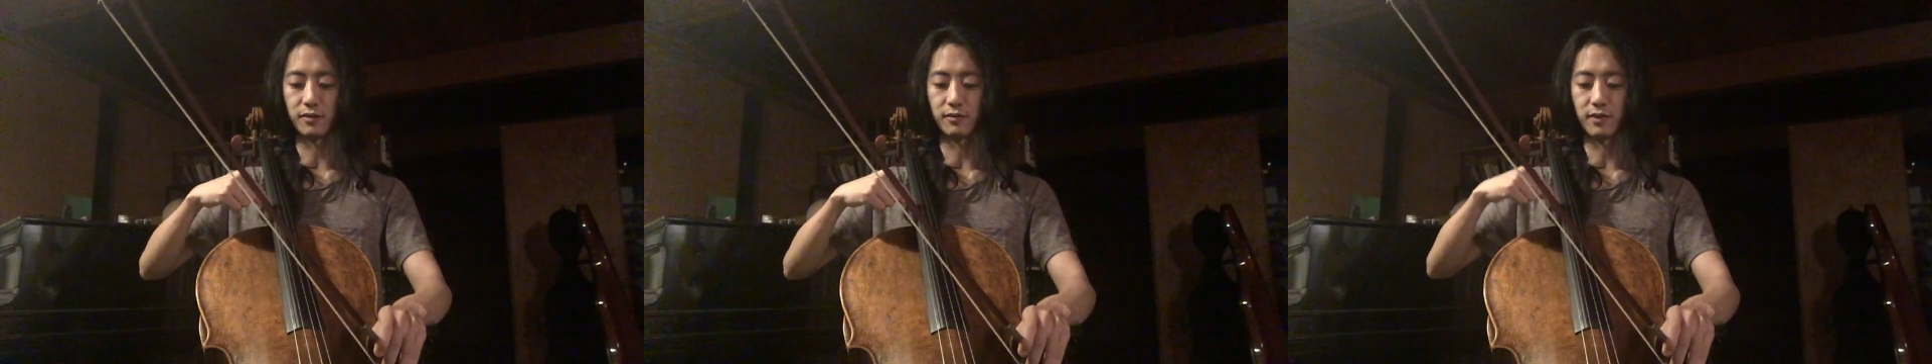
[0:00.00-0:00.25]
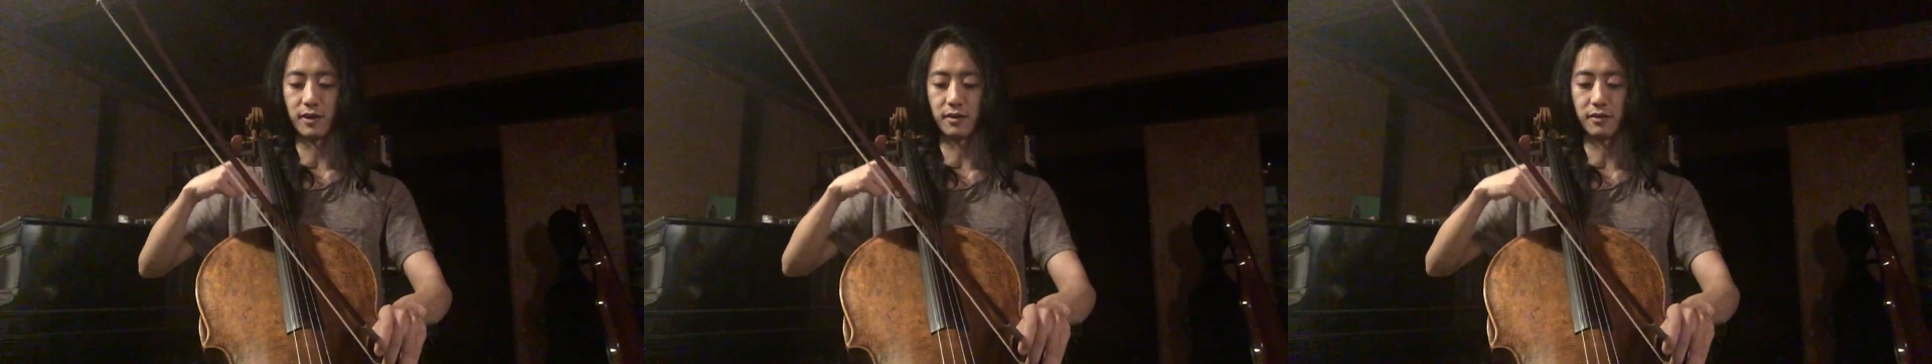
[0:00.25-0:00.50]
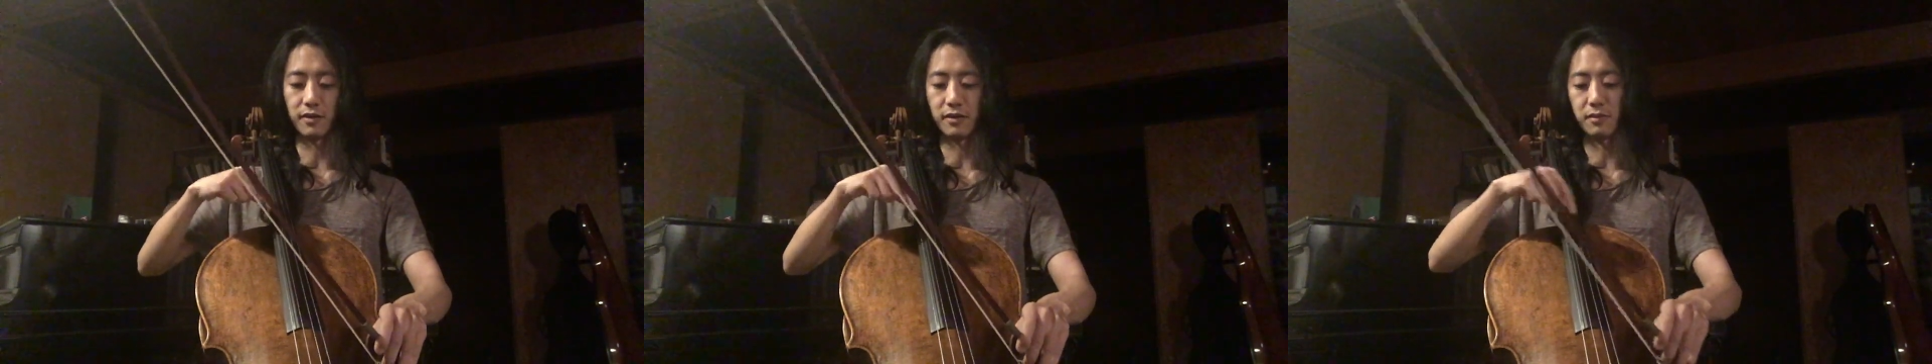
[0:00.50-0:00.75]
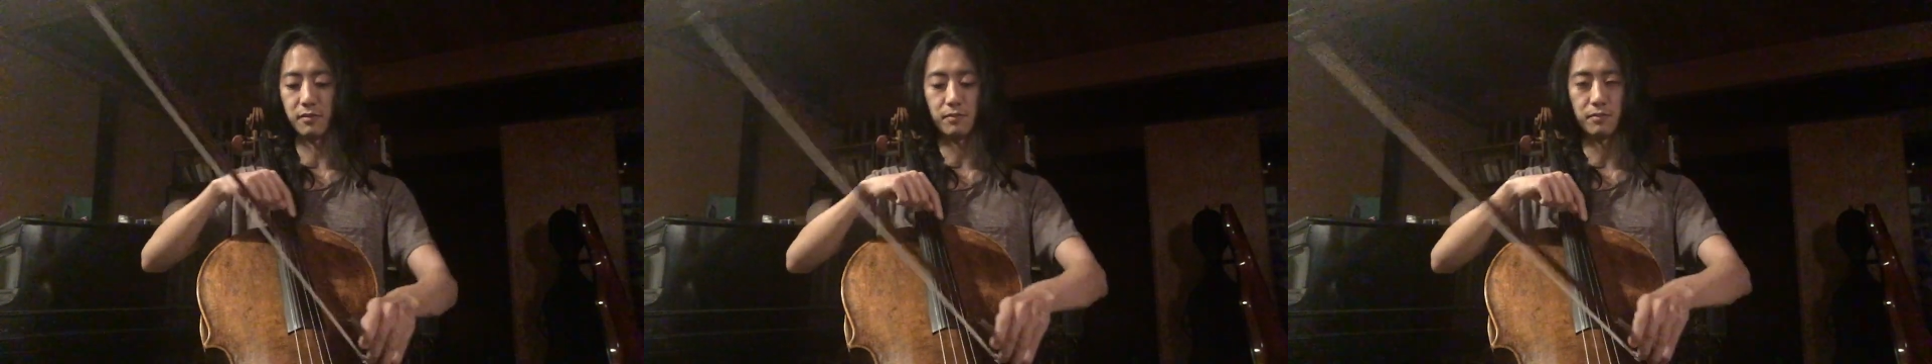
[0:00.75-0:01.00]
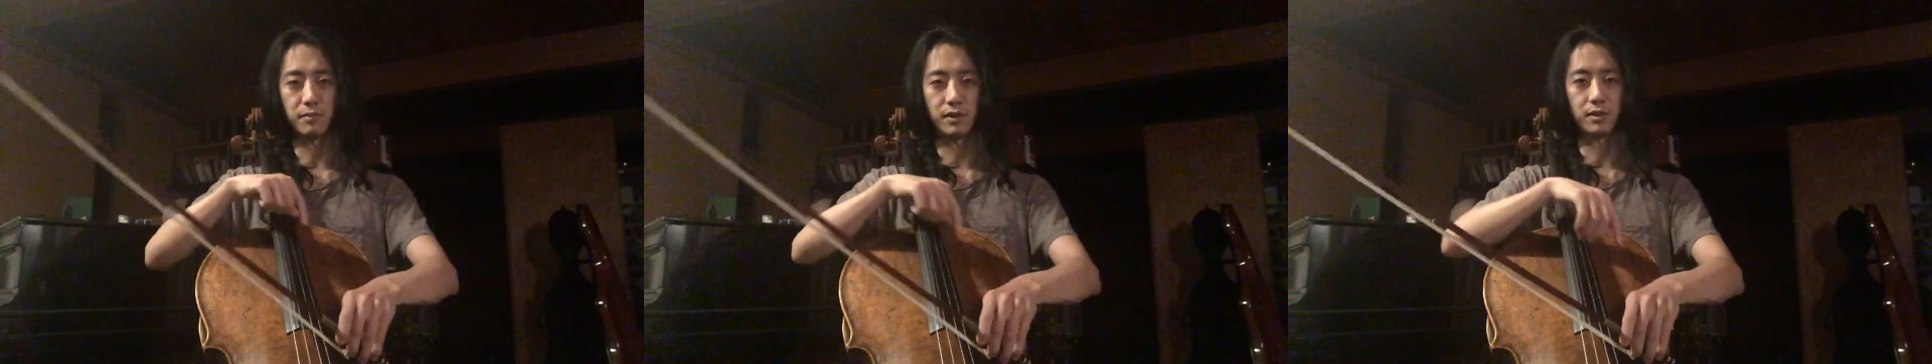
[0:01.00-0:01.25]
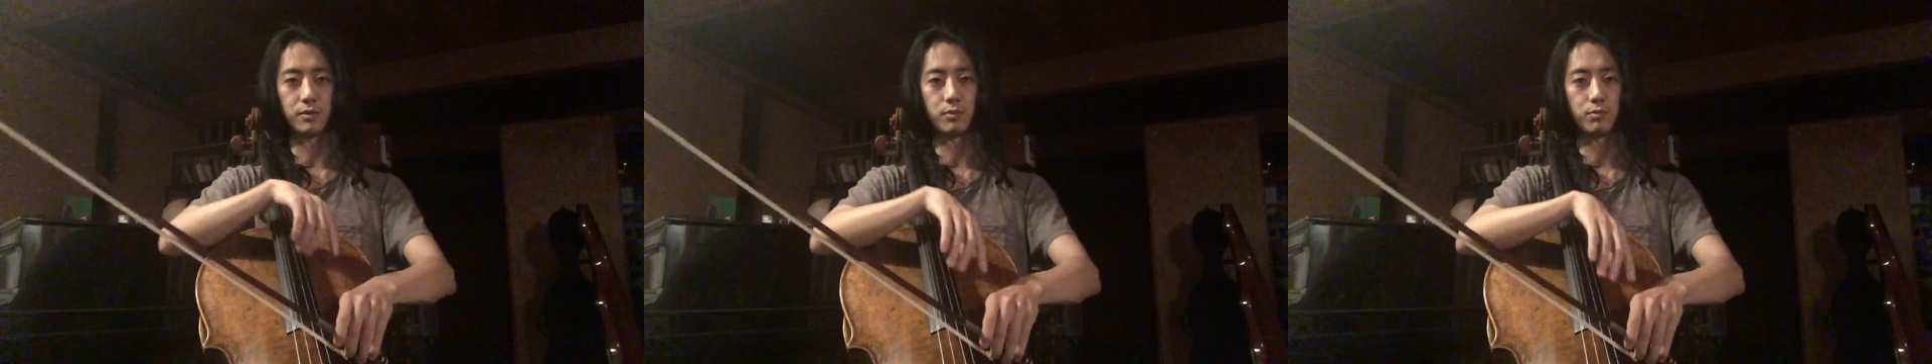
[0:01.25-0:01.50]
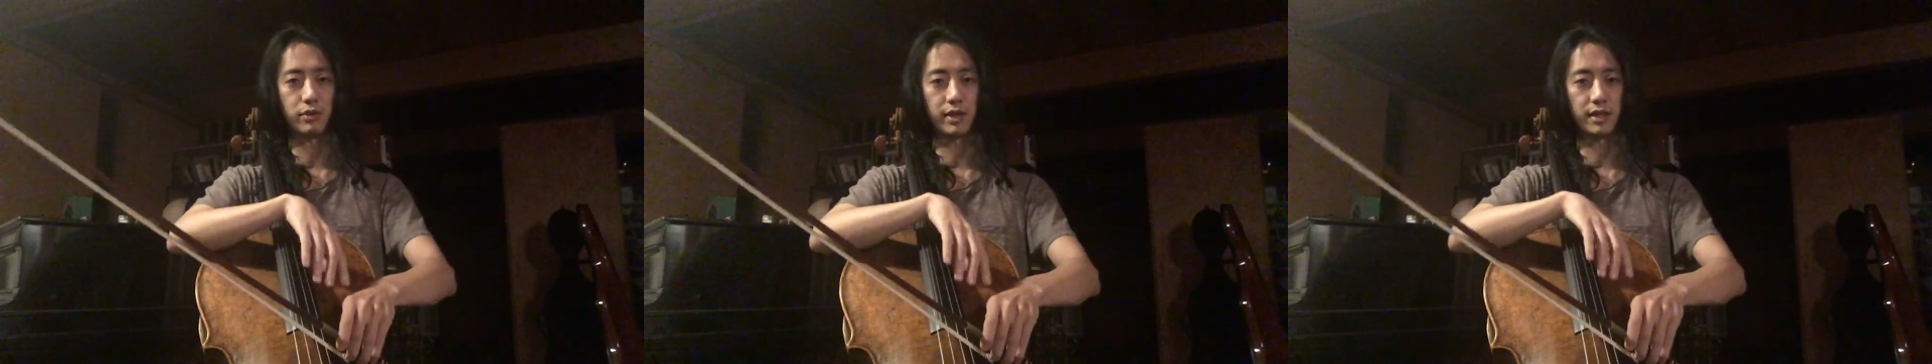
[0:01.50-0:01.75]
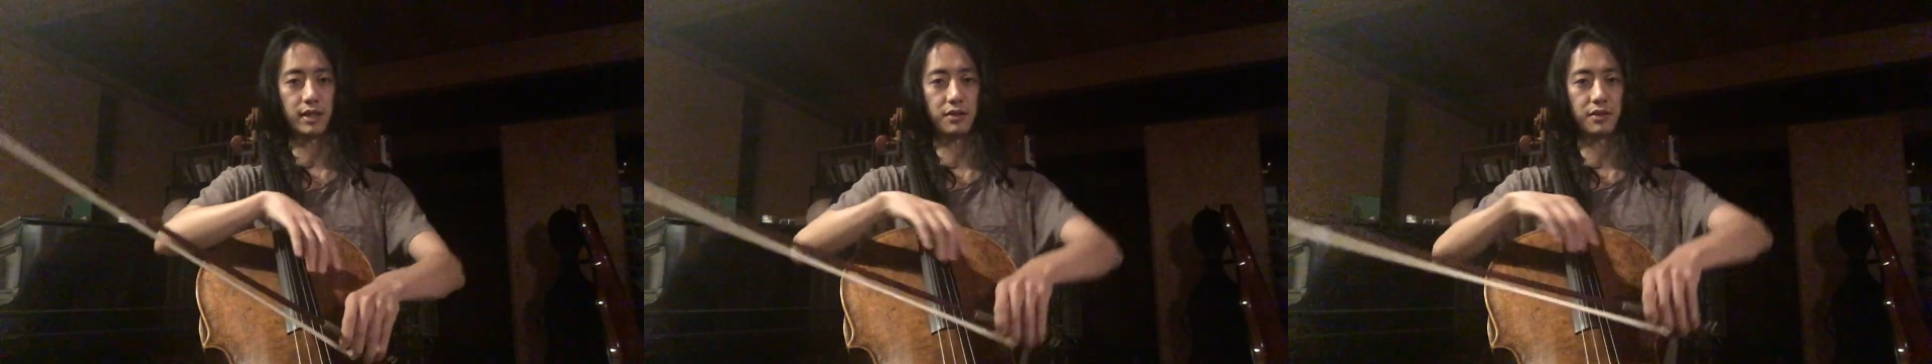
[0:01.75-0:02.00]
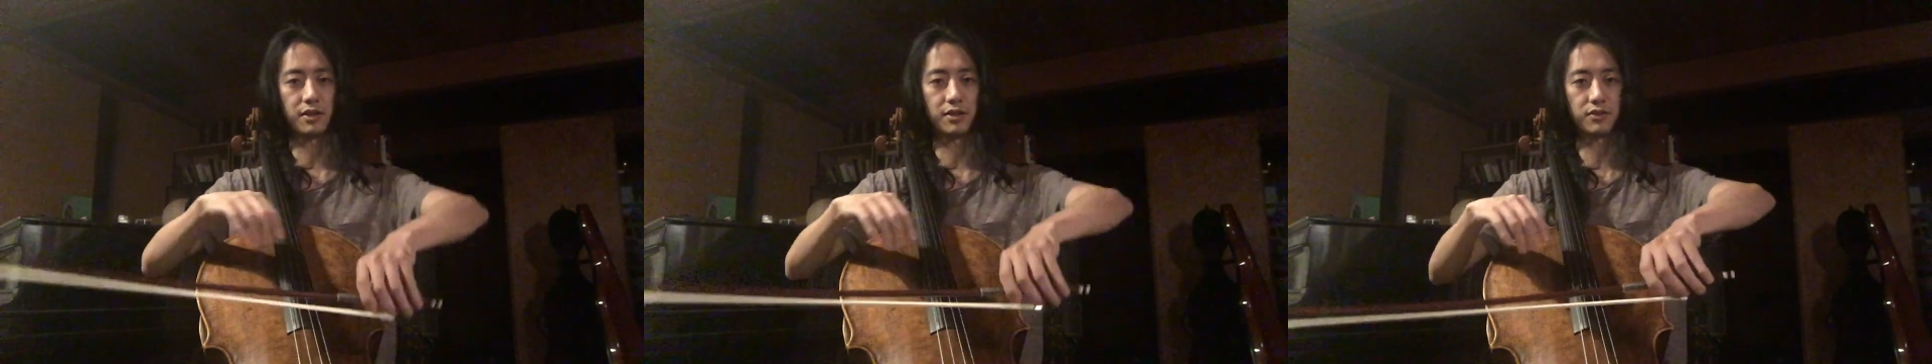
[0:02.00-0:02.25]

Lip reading: rather than me playing down here.